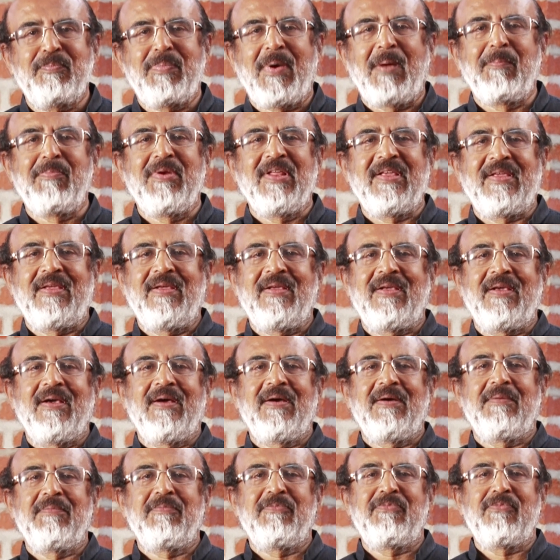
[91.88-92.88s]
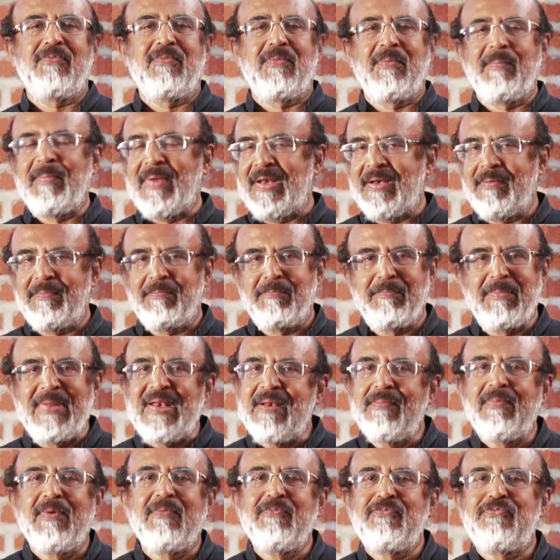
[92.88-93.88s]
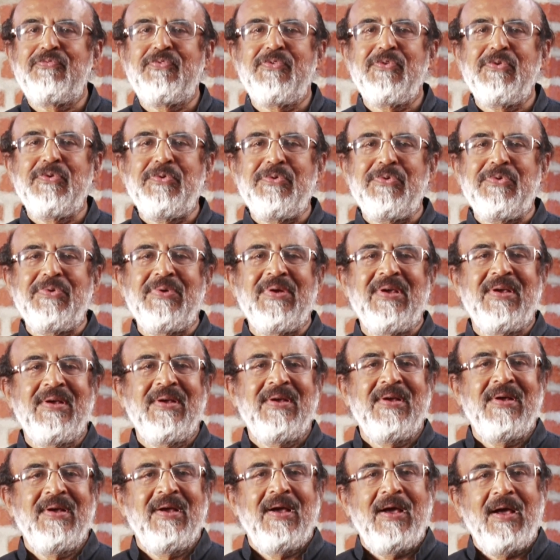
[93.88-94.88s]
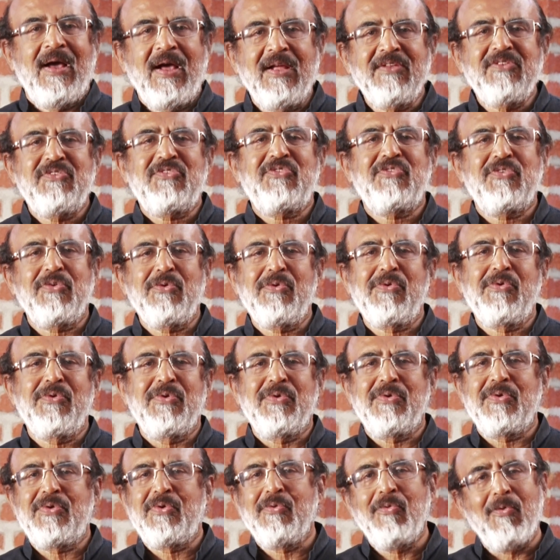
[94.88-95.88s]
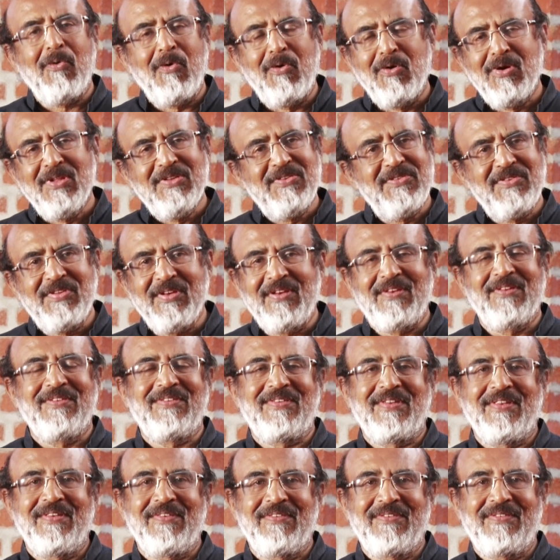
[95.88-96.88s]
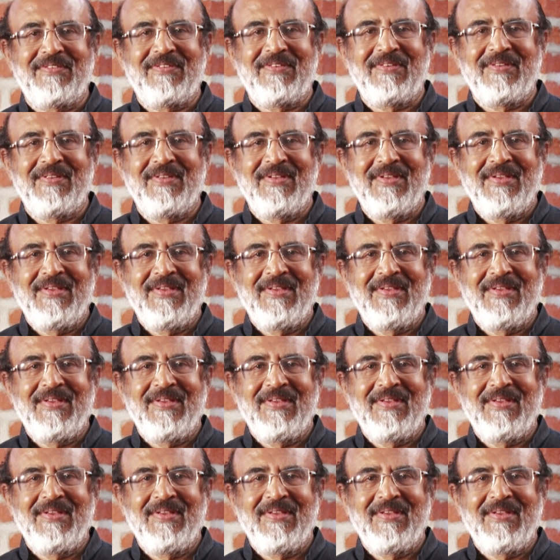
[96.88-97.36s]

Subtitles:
public minimum food, and so on to all its citizens.